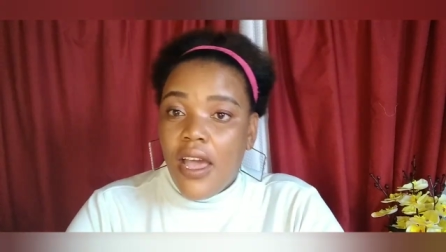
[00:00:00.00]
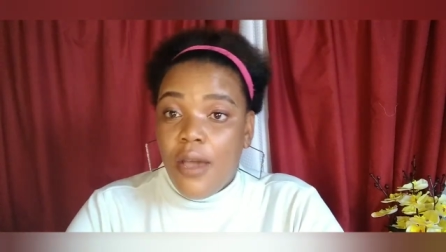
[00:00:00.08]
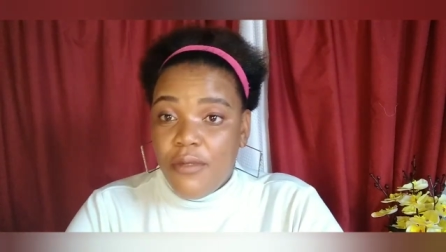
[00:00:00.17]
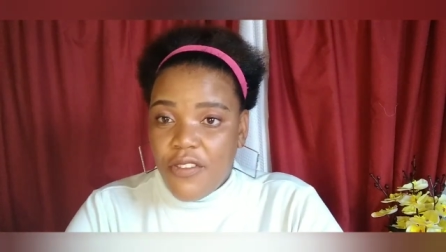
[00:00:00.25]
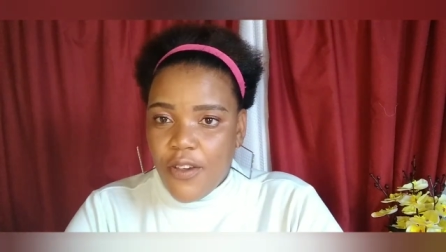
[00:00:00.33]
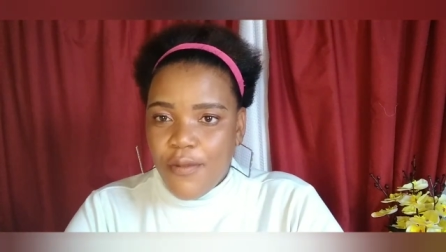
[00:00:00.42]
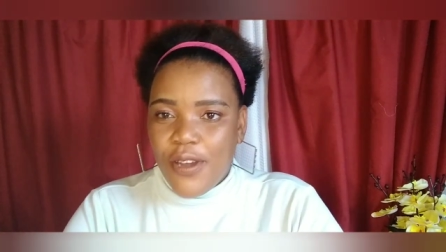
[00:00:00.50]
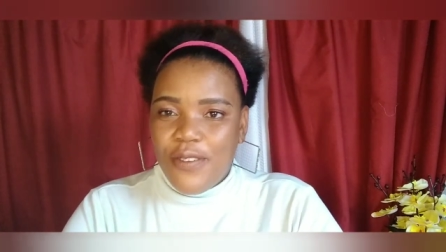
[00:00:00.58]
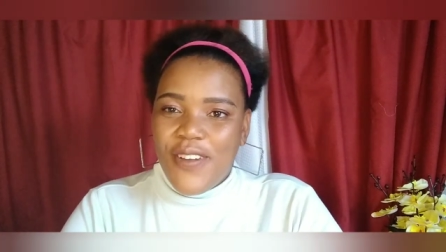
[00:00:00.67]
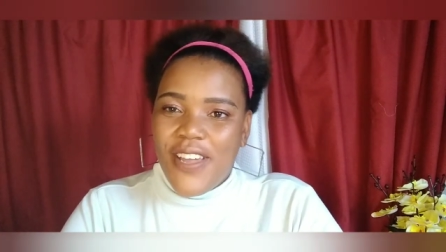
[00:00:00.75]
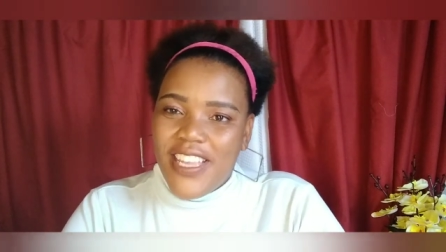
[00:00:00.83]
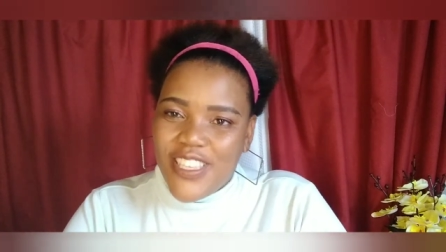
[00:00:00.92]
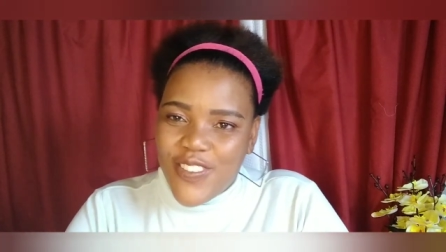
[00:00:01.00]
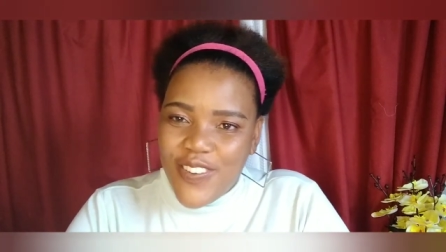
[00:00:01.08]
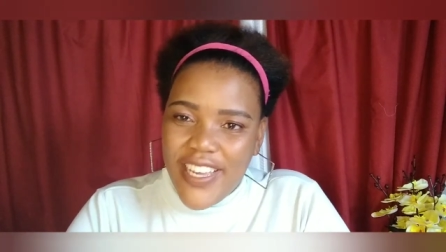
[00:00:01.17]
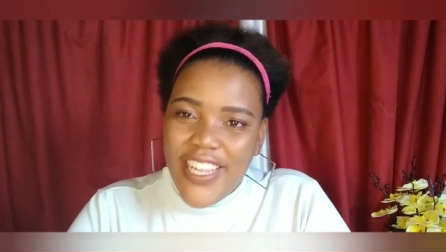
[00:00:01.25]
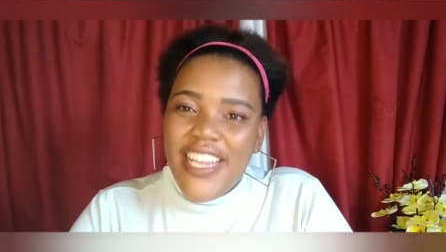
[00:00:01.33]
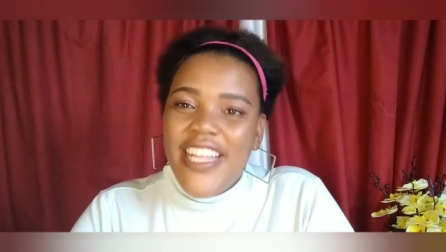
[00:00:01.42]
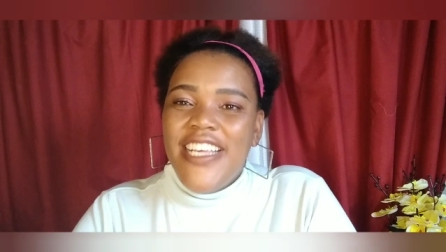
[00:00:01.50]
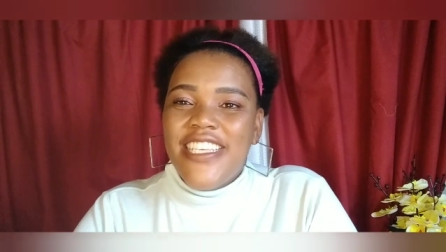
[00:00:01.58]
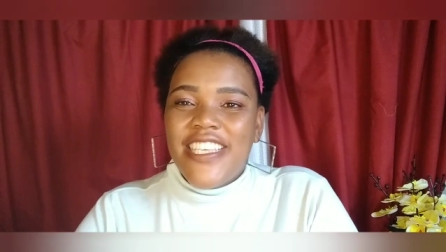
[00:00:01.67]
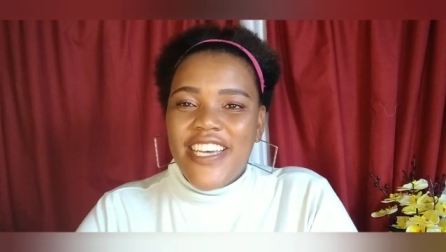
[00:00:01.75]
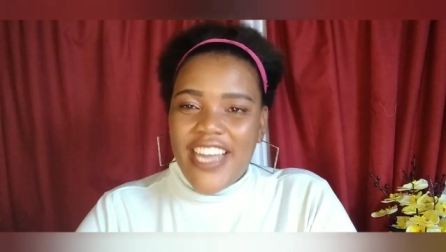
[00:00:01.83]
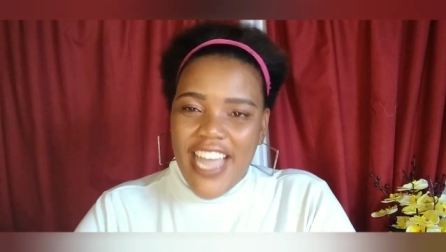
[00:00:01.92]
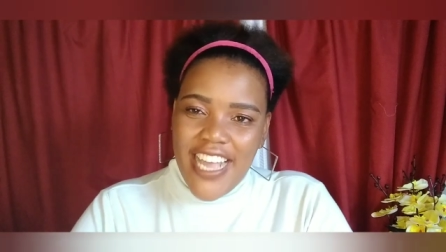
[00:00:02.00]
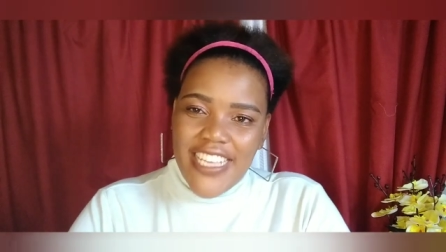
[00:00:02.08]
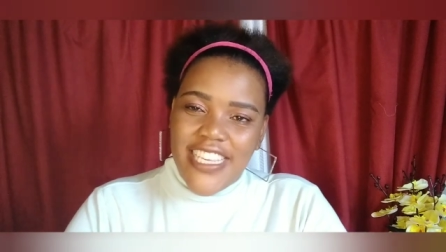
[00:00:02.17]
I'm Evah Marumo as well. So guys,